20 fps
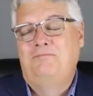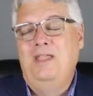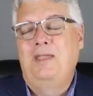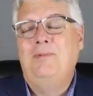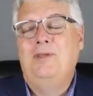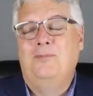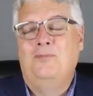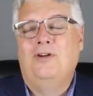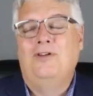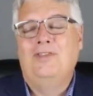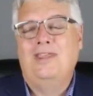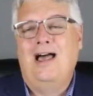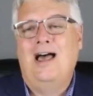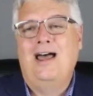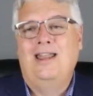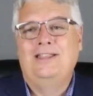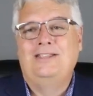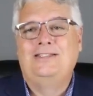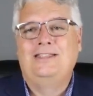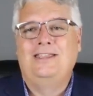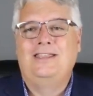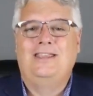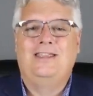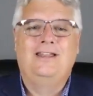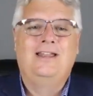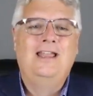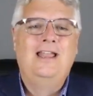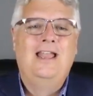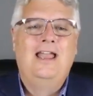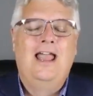maybe more the
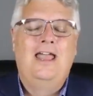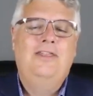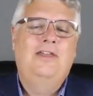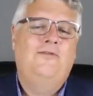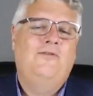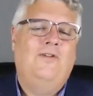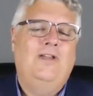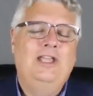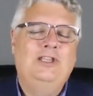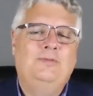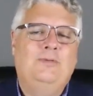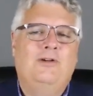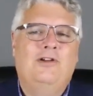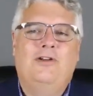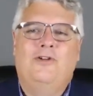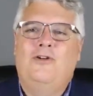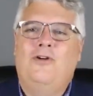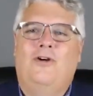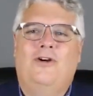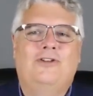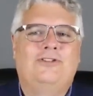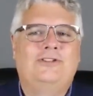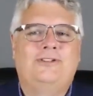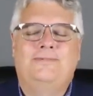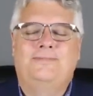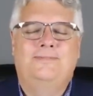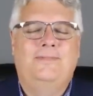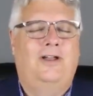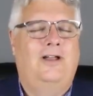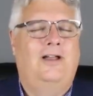honesty. And then Facebook, of
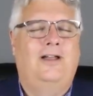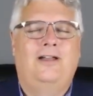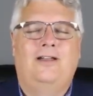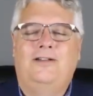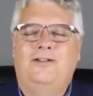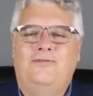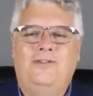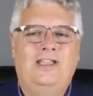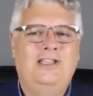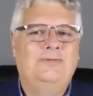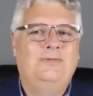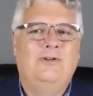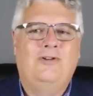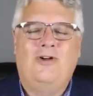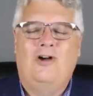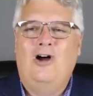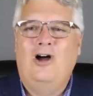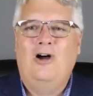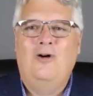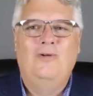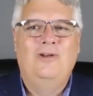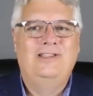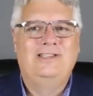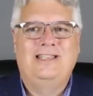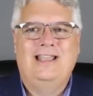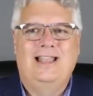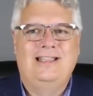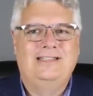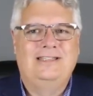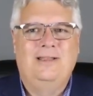course, Facebook
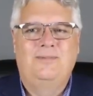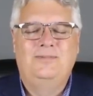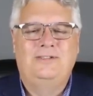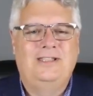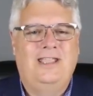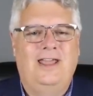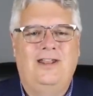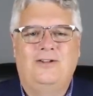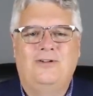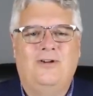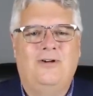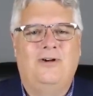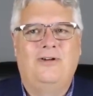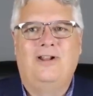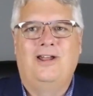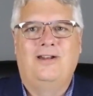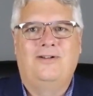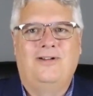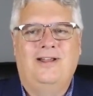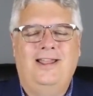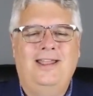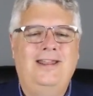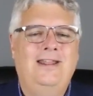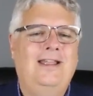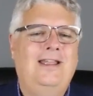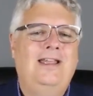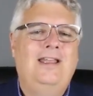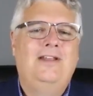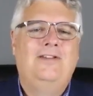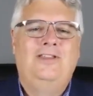always got some scandal going on,
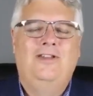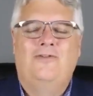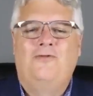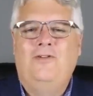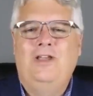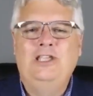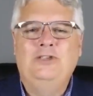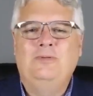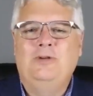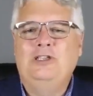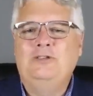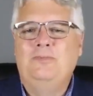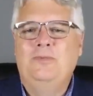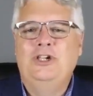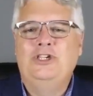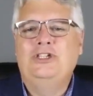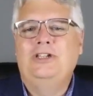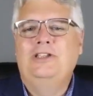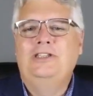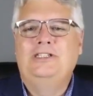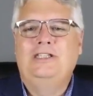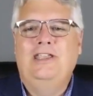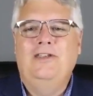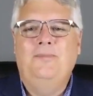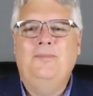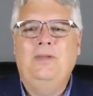right? Facebook's mission is to